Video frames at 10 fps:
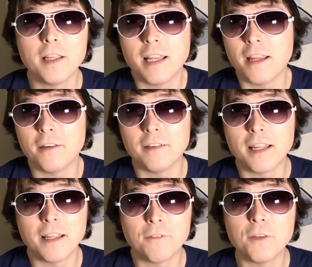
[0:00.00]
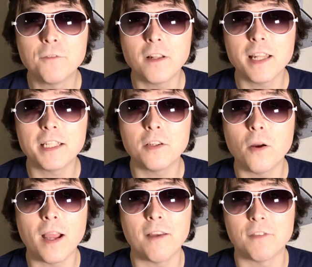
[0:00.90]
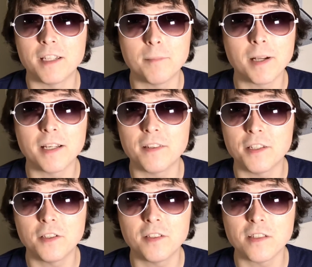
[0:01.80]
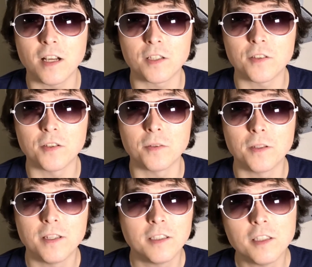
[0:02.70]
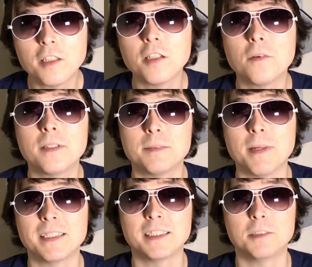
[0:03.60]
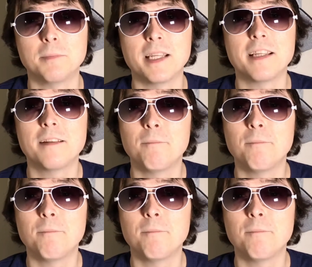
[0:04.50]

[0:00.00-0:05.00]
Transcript: And if you feel like you don't have anybody that you can talk to, you can always message me.